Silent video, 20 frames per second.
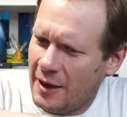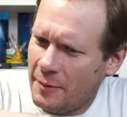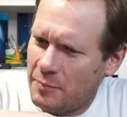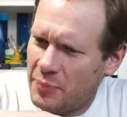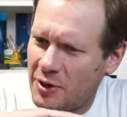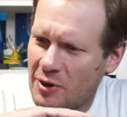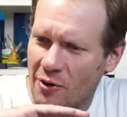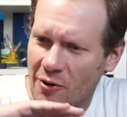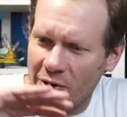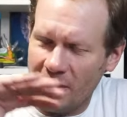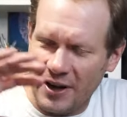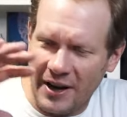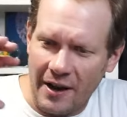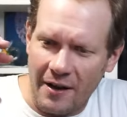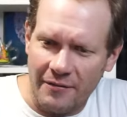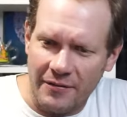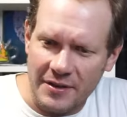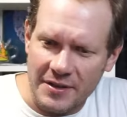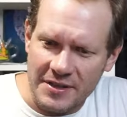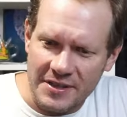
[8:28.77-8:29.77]
purity
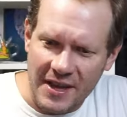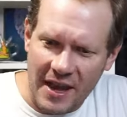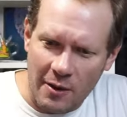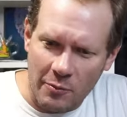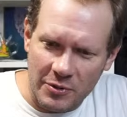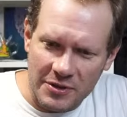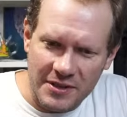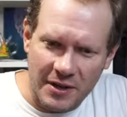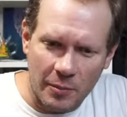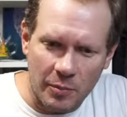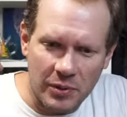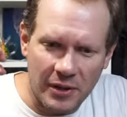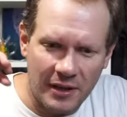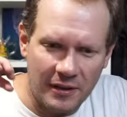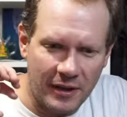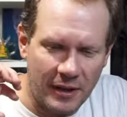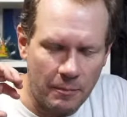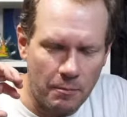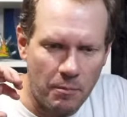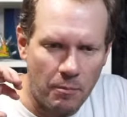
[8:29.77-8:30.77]
of the set was
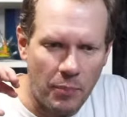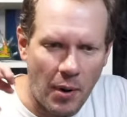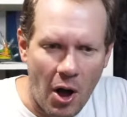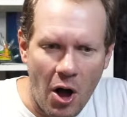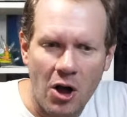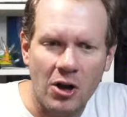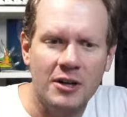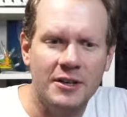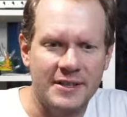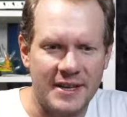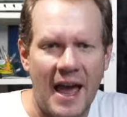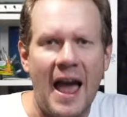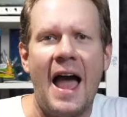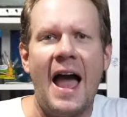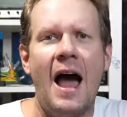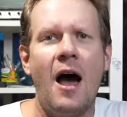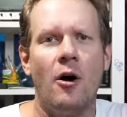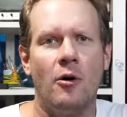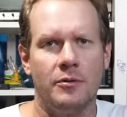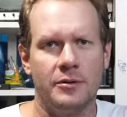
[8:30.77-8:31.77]
completely bonked
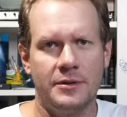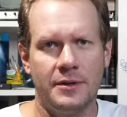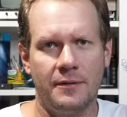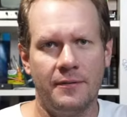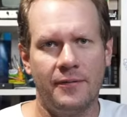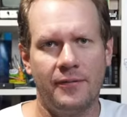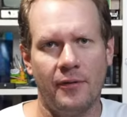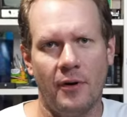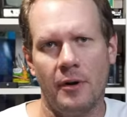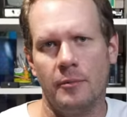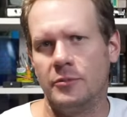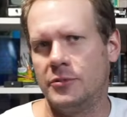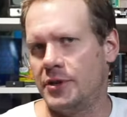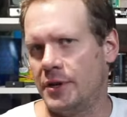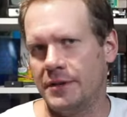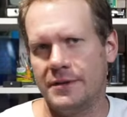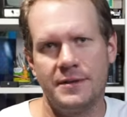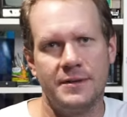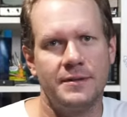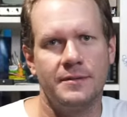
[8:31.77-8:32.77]
out from
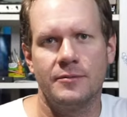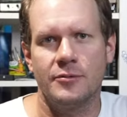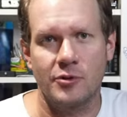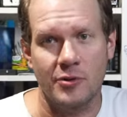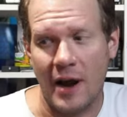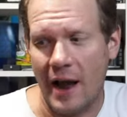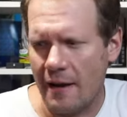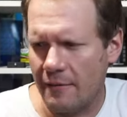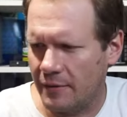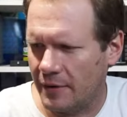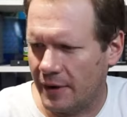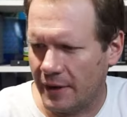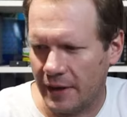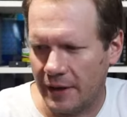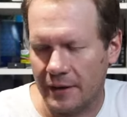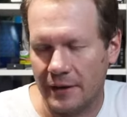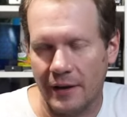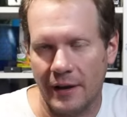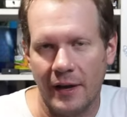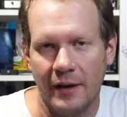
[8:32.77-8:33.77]
just
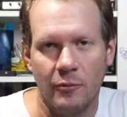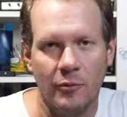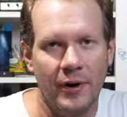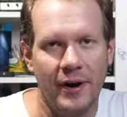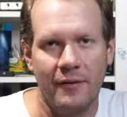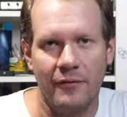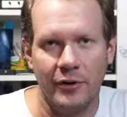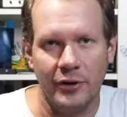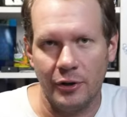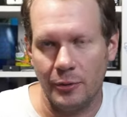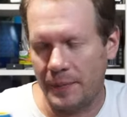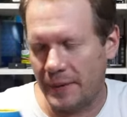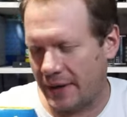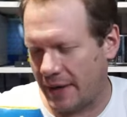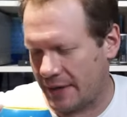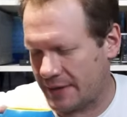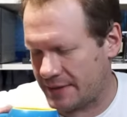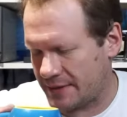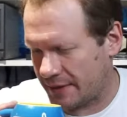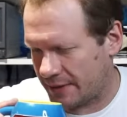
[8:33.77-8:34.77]
traveling and whatever
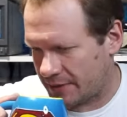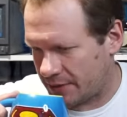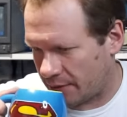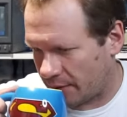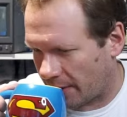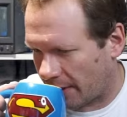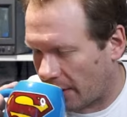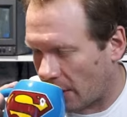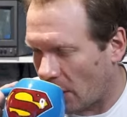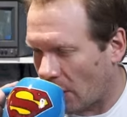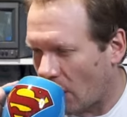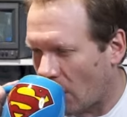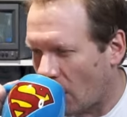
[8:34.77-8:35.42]
UPS did to it